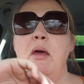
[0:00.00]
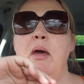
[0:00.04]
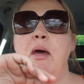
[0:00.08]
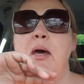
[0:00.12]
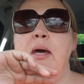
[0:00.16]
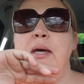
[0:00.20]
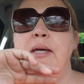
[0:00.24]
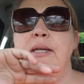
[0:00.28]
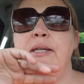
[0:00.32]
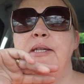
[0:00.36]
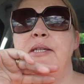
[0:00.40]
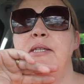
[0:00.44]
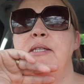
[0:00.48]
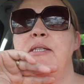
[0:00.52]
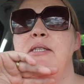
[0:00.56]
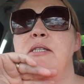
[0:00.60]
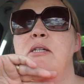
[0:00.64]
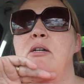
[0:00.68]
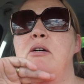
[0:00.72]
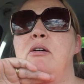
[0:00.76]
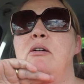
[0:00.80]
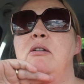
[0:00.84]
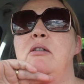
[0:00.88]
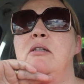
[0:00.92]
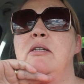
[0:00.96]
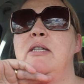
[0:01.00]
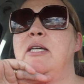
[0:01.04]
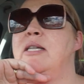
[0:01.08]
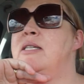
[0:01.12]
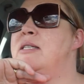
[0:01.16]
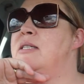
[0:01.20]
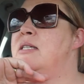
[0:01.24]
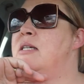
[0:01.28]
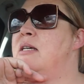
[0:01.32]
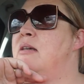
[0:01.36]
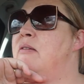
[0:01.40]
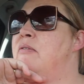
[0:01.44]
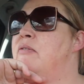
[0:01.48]
And all that's
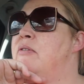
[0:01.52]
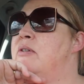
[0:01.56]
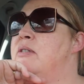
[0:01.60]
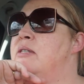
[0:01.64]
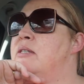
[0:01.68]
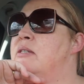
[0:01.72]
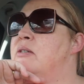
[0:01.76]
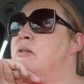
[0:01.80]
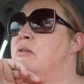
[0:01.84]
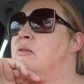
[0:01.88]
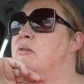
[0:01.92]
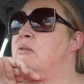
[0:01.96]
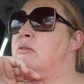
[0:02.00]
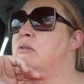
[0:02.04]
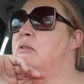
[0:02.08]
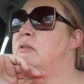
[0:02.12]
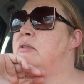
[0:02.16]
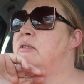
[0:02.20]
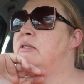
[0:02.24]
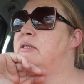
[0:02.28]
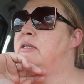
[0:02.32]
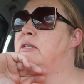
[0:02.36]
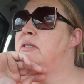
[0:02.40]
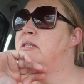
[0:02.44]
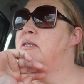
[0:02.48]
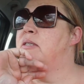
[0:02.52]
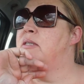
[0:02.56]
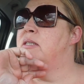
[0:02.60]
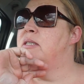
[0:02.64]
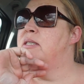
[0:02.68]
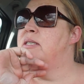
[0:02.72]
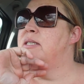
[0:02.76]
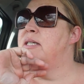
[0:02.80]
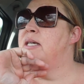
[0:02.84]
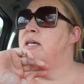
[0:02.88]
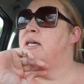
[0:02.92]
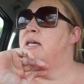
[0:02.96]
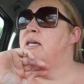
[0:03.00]
in the school
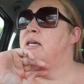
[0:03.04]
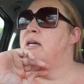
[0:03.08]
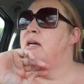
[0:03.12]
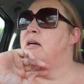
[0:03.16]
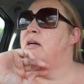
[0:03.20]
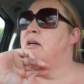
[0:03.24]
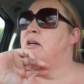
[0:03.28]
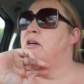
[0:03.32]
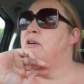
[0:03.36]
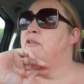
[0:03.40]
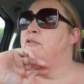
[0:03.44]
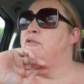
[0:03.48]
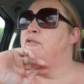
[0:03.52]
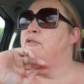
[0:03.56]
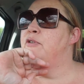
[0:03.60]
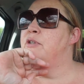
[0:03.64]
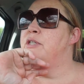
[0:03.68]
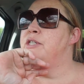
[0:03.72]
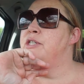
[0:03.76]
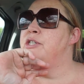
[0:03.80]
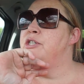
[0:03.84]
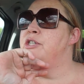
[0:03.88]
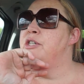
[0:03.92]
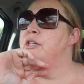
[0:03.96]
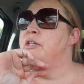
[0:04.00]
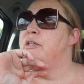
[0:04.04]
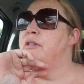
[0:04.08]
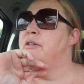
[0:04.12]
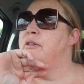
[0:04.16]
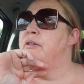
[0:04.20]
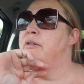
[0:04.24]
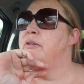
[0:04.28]
today are first year